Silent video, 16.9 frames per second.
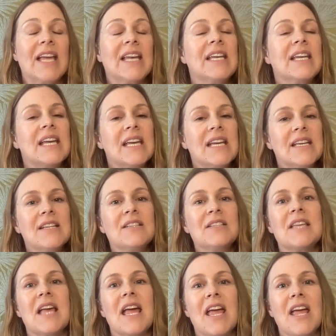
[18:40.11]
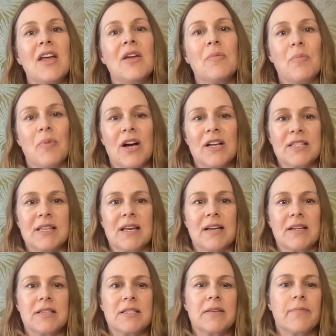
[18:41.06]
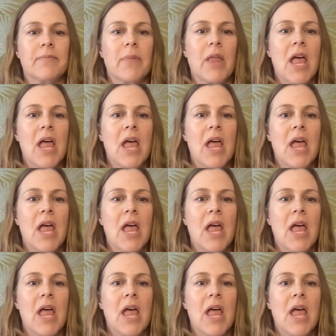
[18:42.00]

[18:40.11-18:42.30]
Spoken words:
And it is a process.